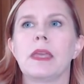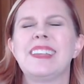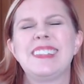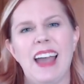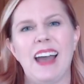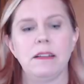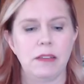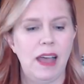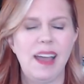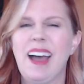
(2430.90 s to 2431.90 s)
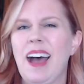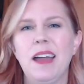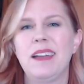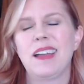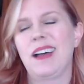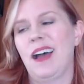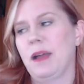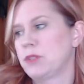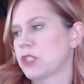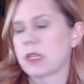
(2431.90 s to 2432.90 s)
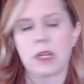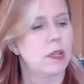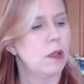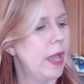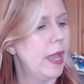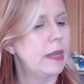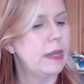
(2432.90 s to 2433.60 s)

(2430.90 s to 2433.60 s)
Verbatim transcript: yeah, I, I I'm just gonna go ahead